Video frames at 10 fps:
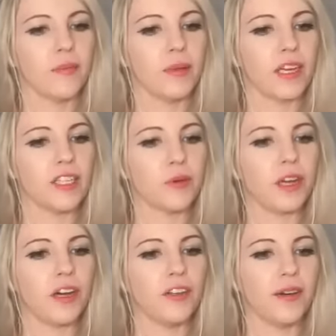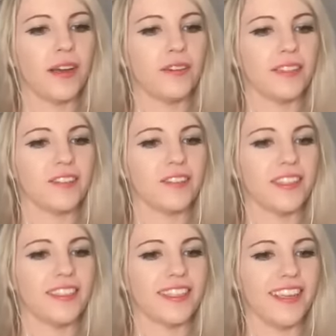Because we all know how it's
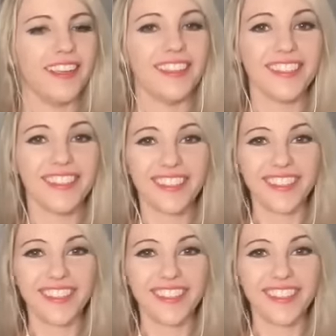going to end.